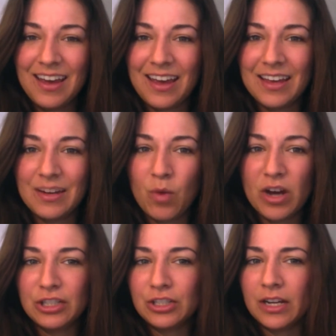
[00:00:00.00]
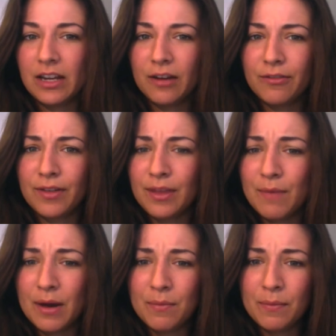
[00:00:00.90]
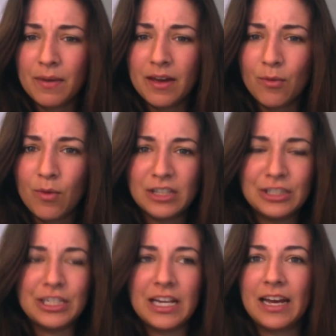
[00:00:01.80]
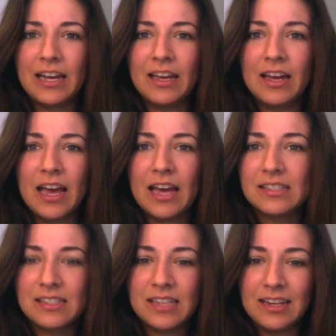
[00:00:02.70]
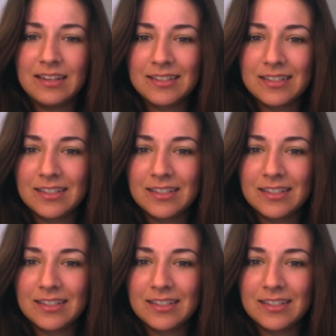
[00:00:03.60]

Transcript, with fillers: And why should I cover them up? Why should I hesitate